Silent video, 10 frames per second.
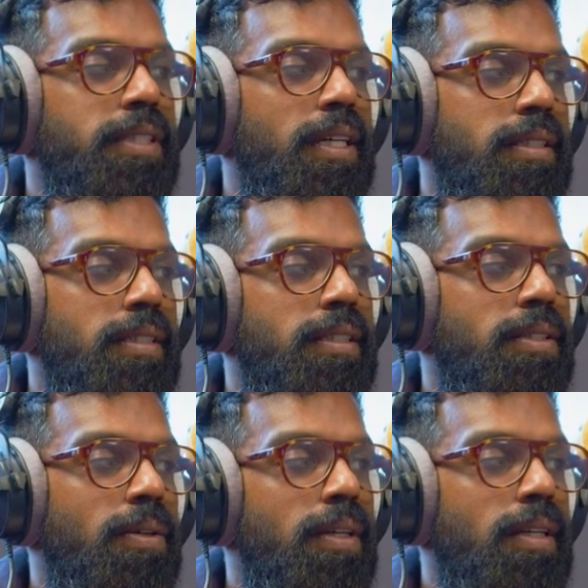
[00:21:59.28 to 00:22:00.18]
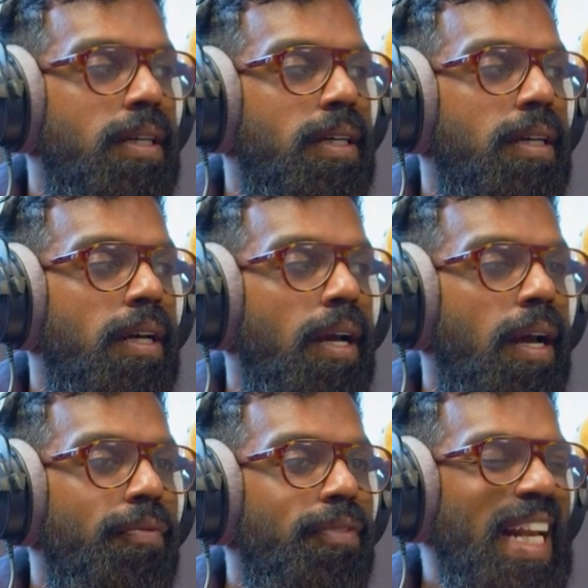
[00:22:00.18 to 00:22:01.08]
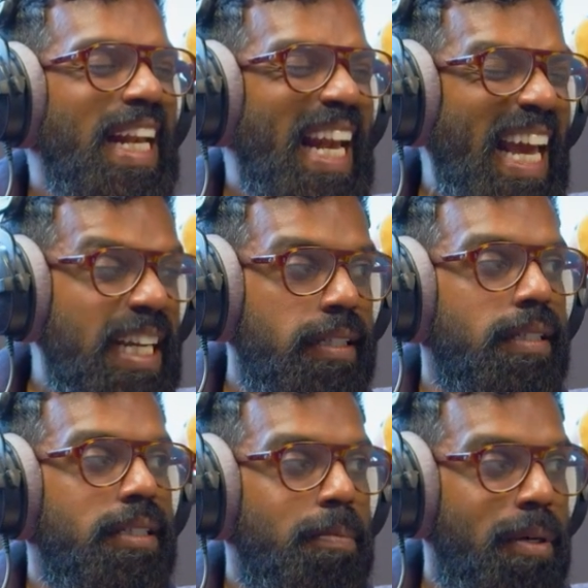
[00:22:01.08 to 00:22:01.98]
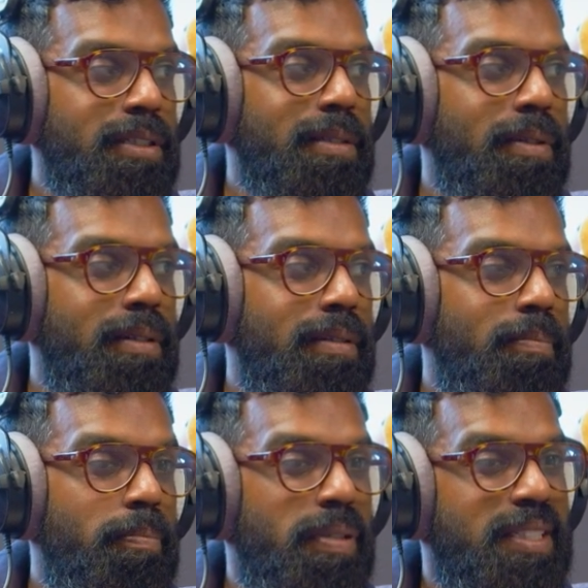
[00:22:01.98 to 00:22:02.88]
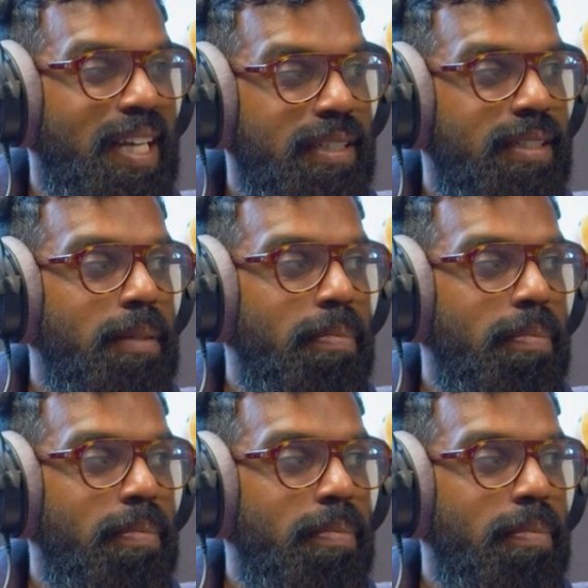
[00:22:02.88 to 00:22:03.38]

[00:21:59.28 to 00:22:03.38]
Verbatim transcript: to go to the toilet the latest possible, potentially